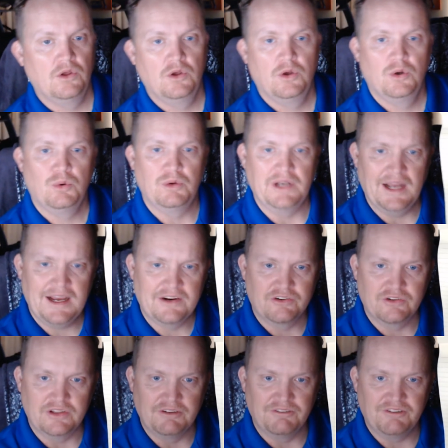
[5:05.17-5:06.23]
We'd
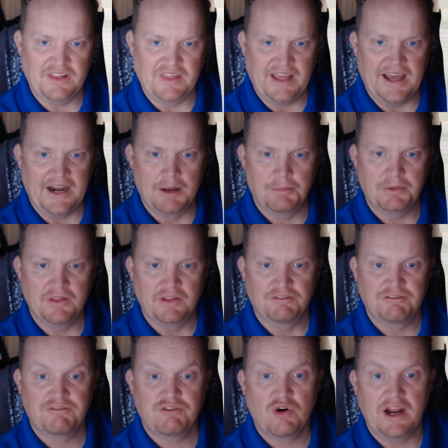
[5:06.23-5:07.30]
actually fit that up in the
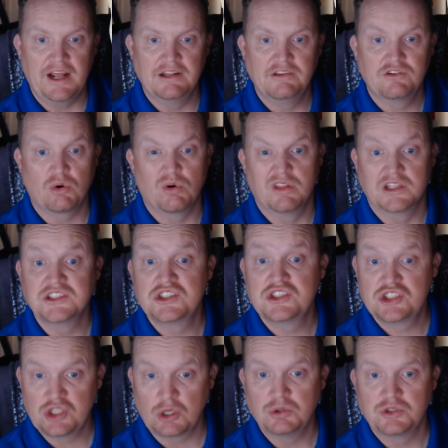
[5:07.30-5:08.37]
friends or the
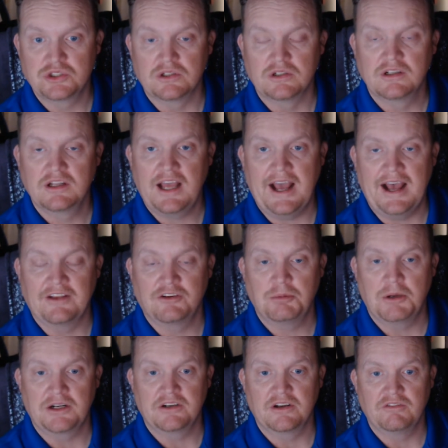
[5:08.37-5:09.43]
social
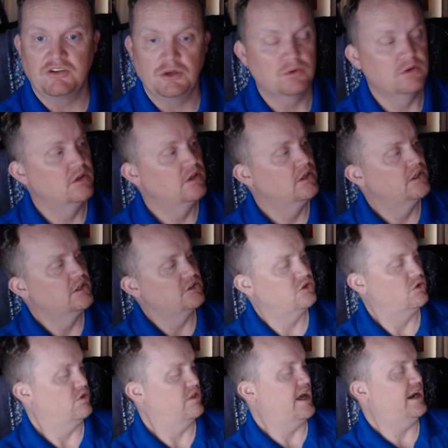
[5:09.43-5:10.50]
aspect of you.
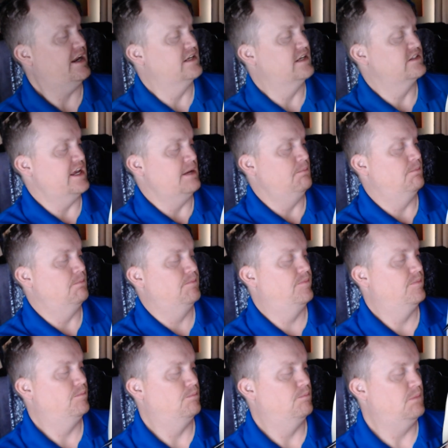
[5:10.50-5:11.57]
So that is
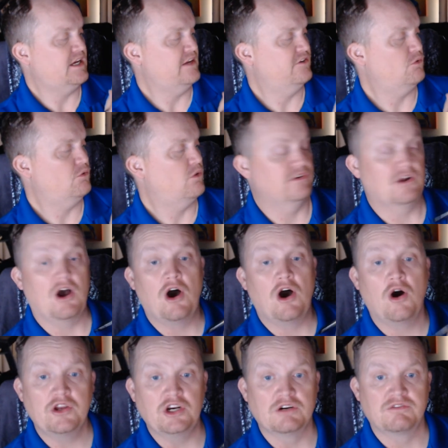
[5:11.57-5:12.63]
because it wasn't
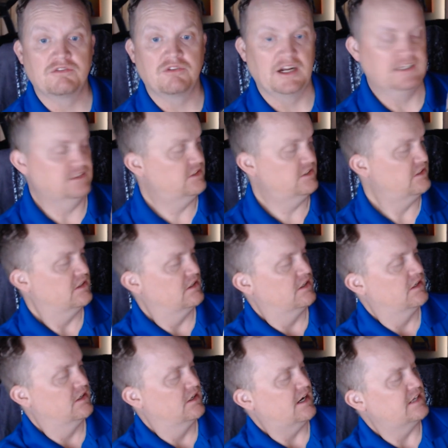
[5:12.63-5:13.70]
all your friends,
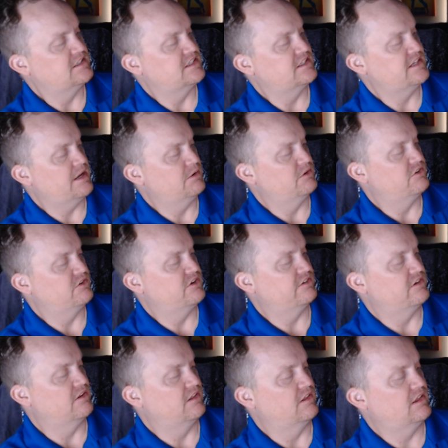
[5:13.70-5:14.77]
I'd say it was just
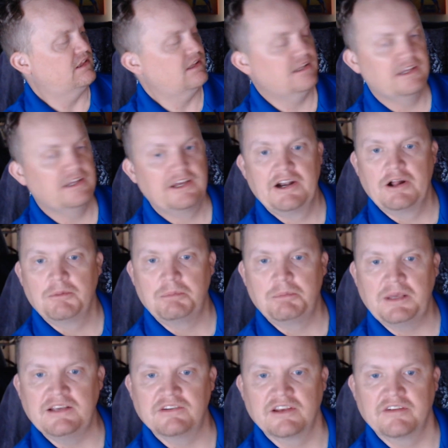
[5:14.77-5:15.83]
a little
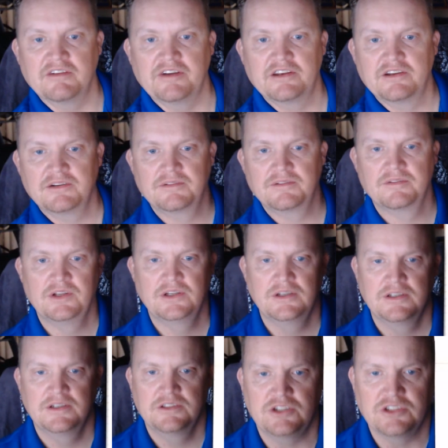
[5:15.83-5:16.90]
piece of it.
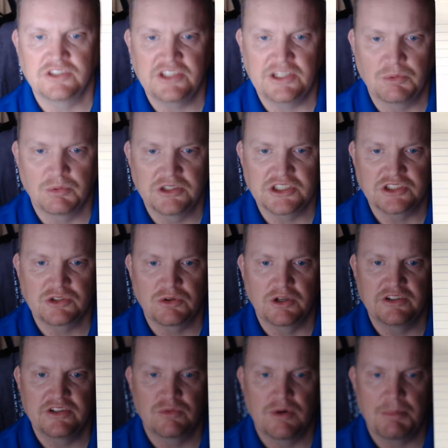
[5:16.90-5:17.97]
So you see, we're just going
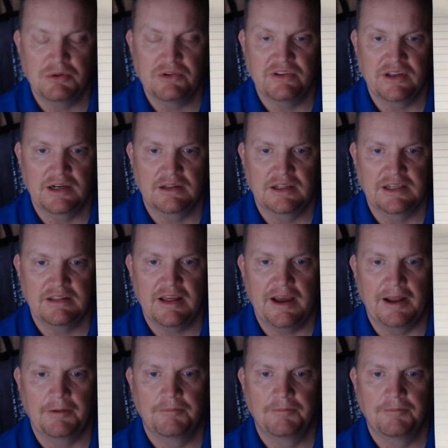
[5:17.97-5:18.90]
to represent it like that.